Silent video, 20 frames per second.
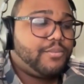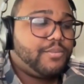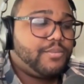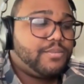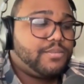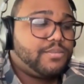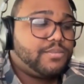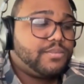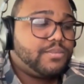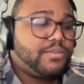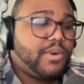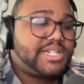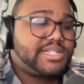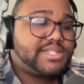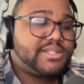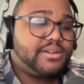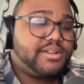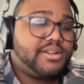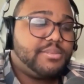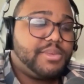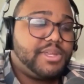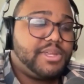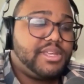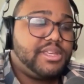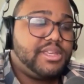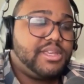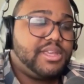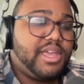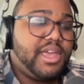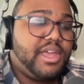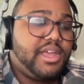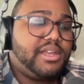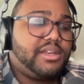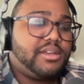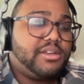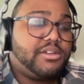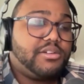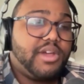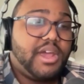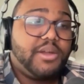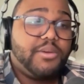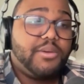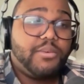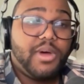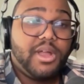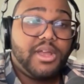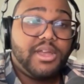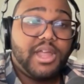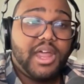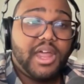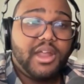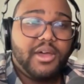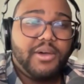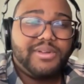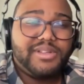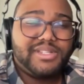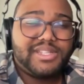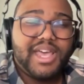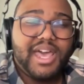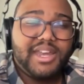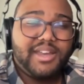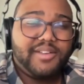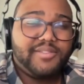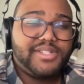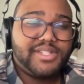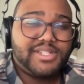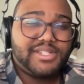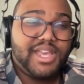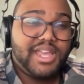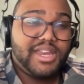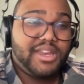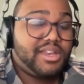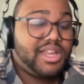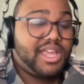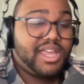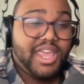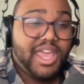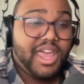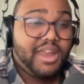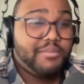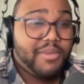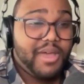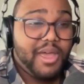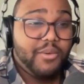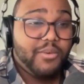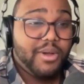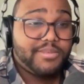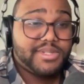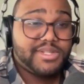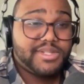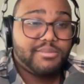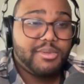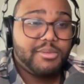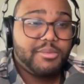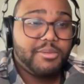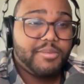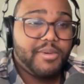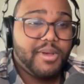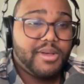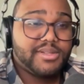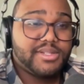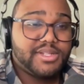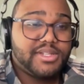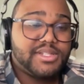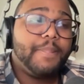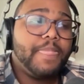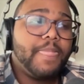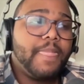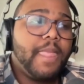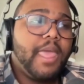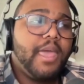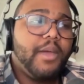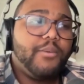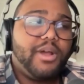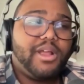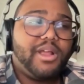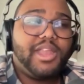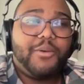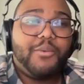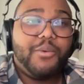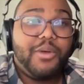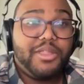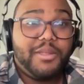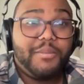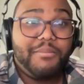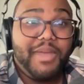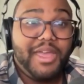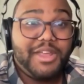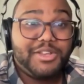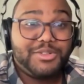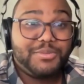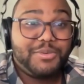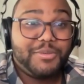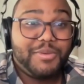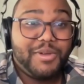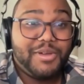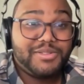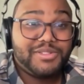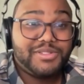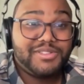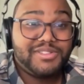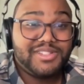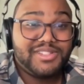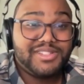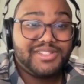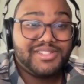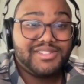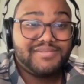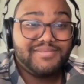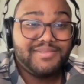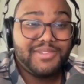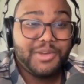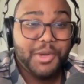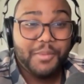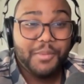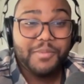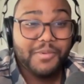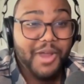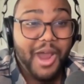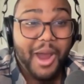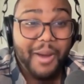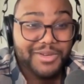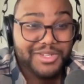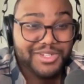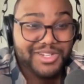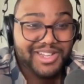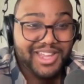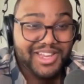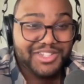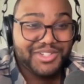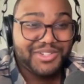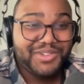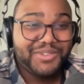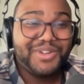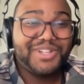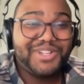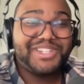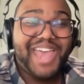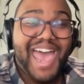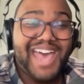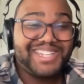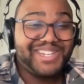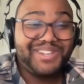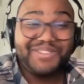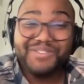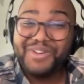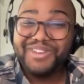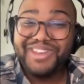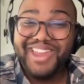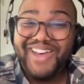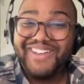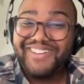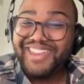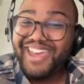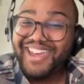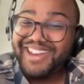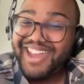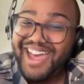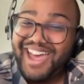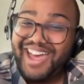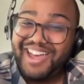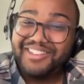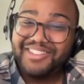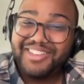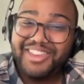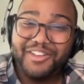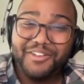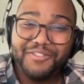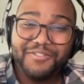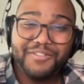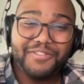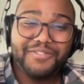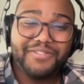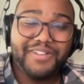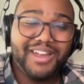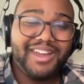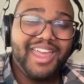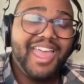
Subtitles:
what's going to be in Grain 1.0 is kind of dictated again by WebAssembly proposals, where like one of the major proposals is, garbage collection, which hasn't rolled out yet, for fun,